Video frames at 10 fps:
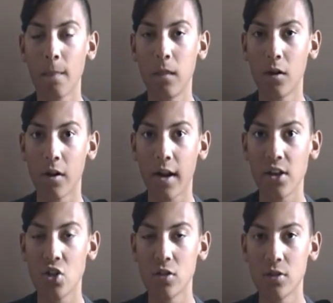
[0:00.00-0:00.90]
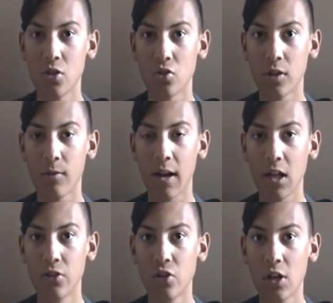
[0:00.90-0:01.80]
Their ages usually
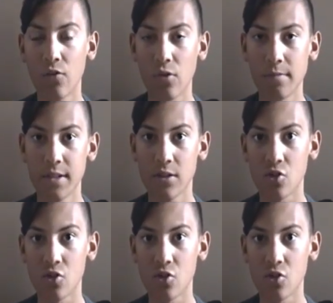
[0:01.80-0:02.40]
range from 6